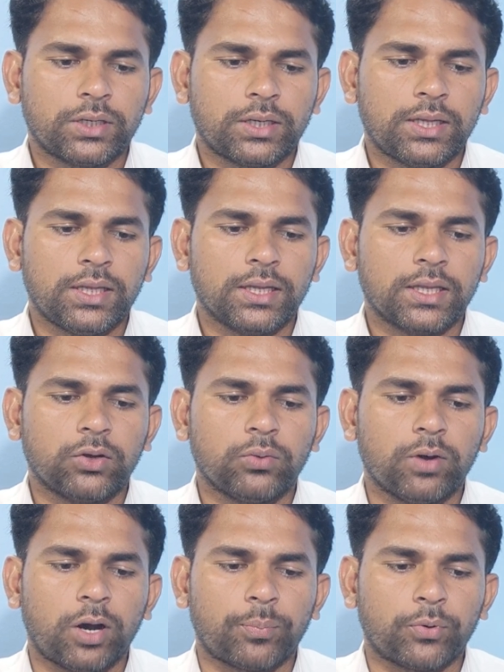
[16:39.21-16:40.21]
t
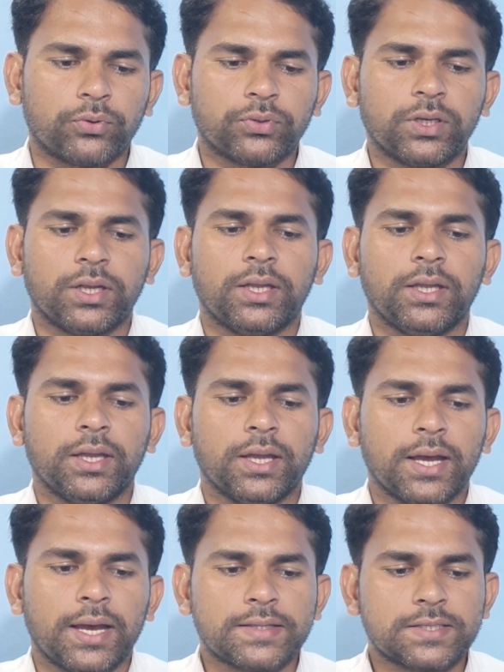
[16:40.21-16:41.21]
cube upon 3,
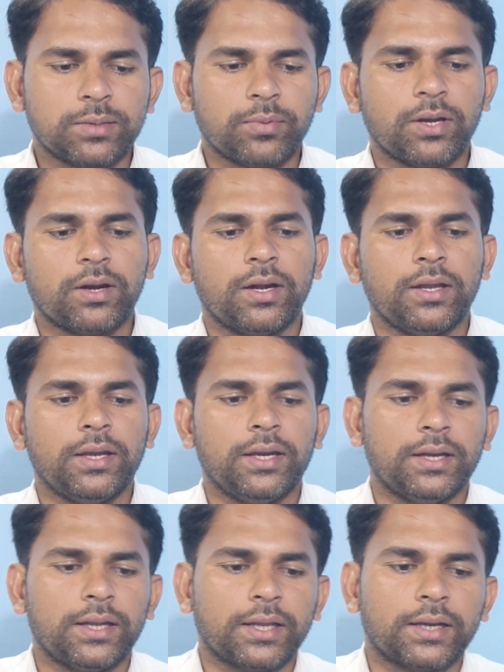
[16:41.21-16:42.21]
and similarly
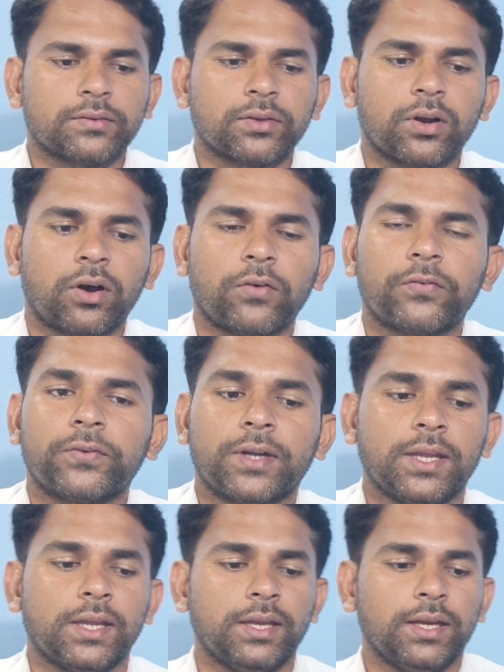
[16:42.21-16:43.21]
integration of
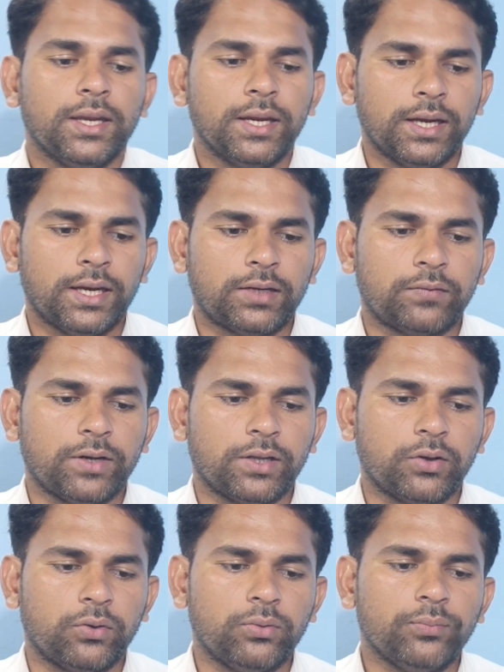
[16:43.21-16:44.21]
t, it will
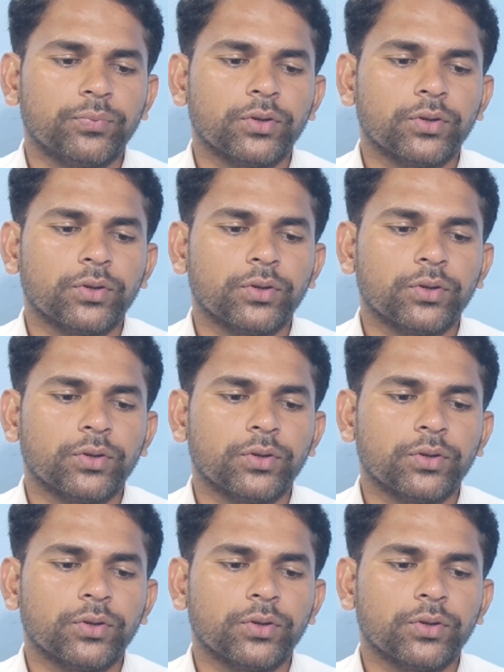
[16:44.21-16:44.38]
give